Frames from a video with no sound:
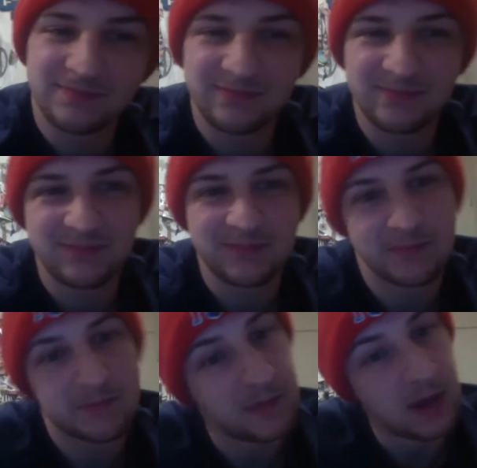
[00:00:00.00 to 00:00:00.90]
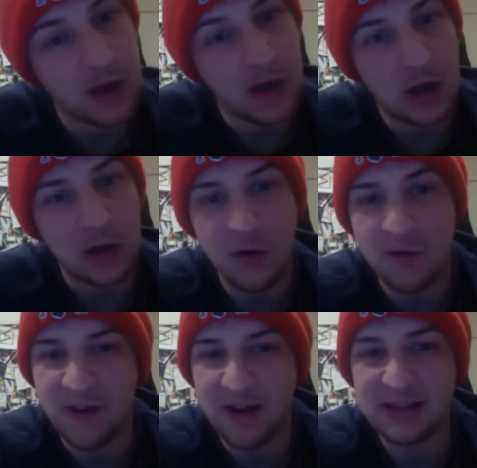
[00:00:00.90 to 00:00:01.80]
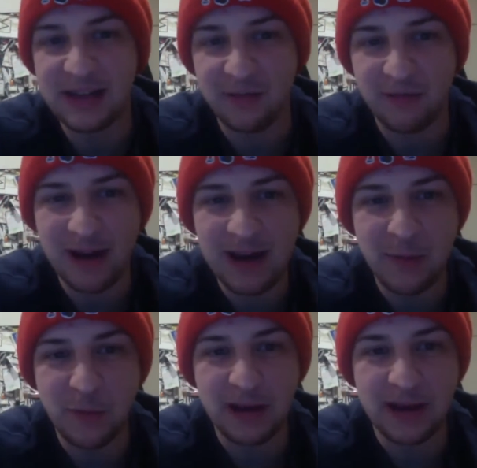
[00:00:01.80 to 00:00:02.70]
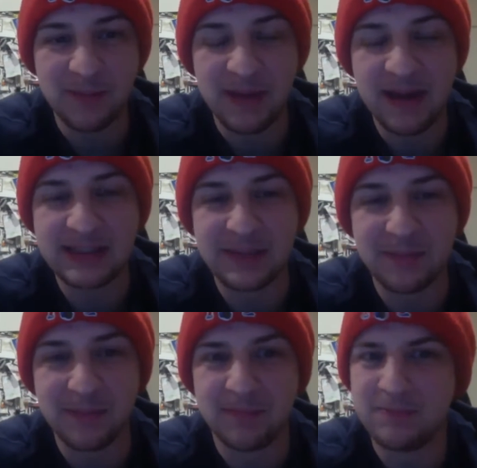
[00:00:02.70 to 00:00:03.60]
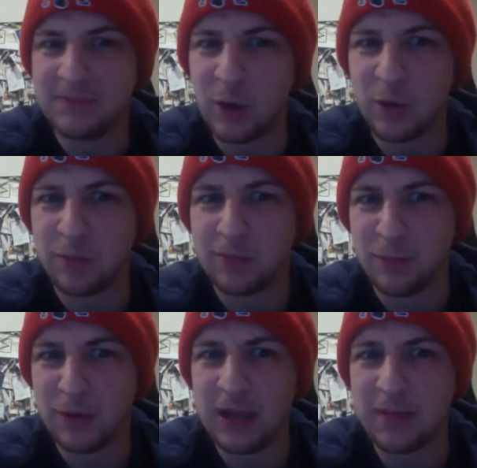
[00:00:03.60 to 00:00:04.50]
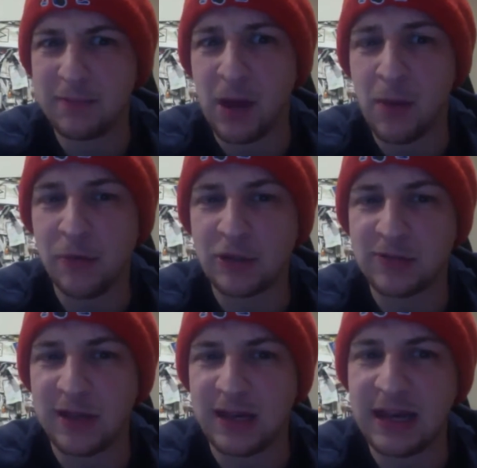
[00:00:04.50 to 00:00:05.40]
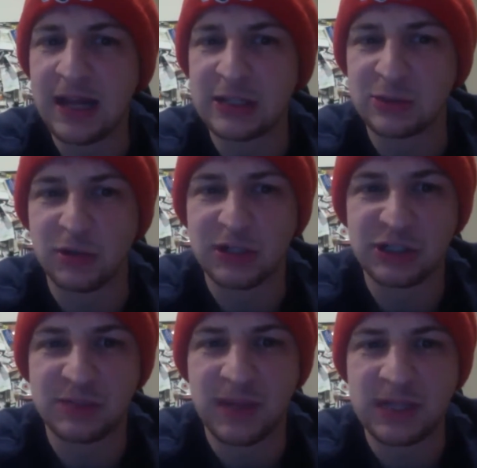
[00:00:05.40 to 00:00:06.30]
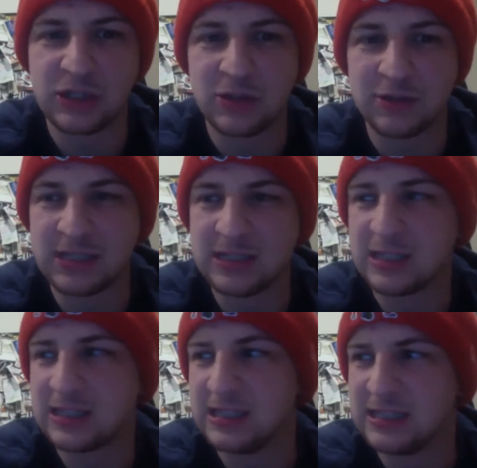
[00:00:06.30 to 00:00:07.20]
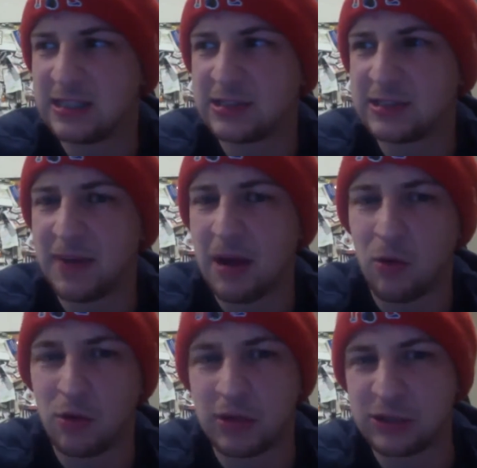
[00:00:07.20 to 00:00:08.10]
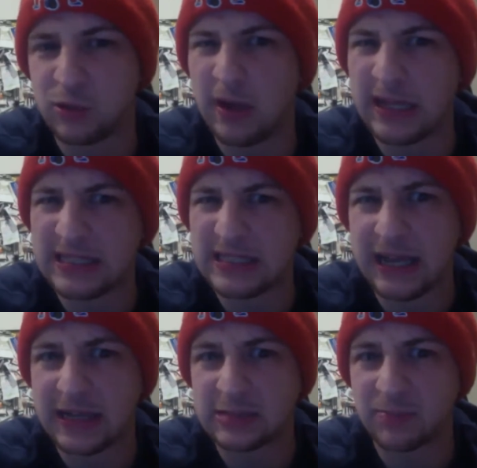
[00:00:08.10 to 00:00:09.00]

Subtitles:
Noah Vonleh right now putting in minutes and putting up numbers for the Knicks, which makes no sense because he's still somehow only 26.